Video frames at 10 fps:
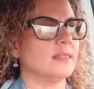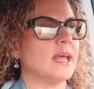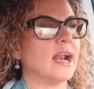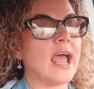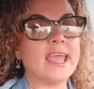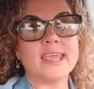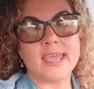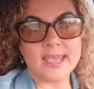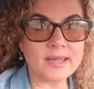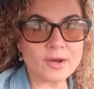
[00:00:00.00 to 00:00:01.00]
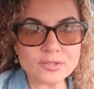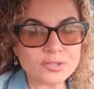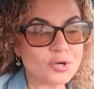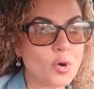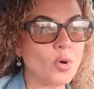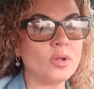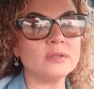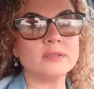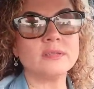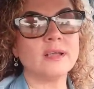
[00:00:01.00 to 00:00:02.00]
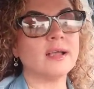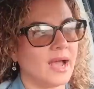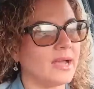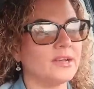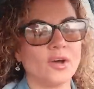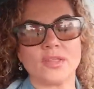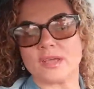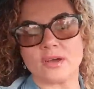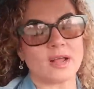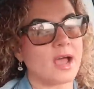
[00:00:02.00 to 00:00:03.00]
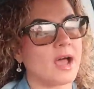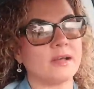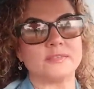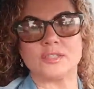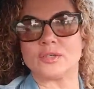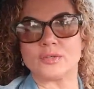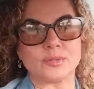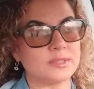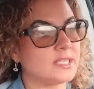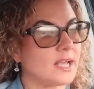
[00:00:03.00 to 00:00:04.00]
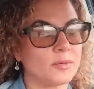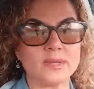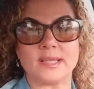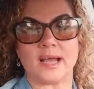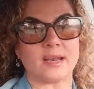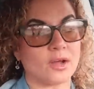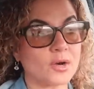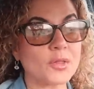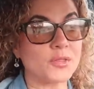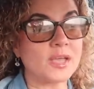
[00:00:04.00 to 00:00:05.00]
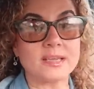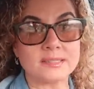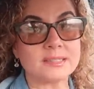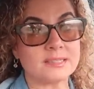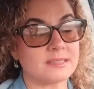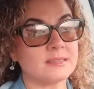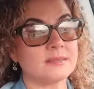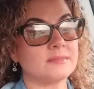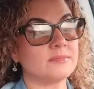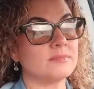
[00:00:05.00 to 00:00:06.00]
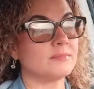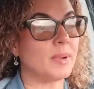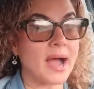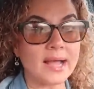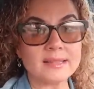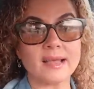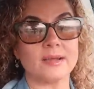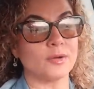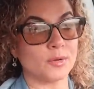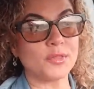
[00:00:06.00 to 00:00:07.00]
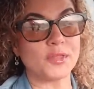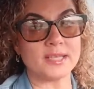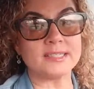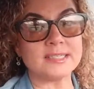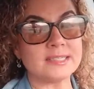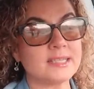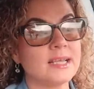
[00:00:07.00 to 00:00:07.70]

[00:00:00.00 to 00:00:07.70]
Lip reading: that I can't control. I know they're gonna have to deal with a lot of things, bad and good things.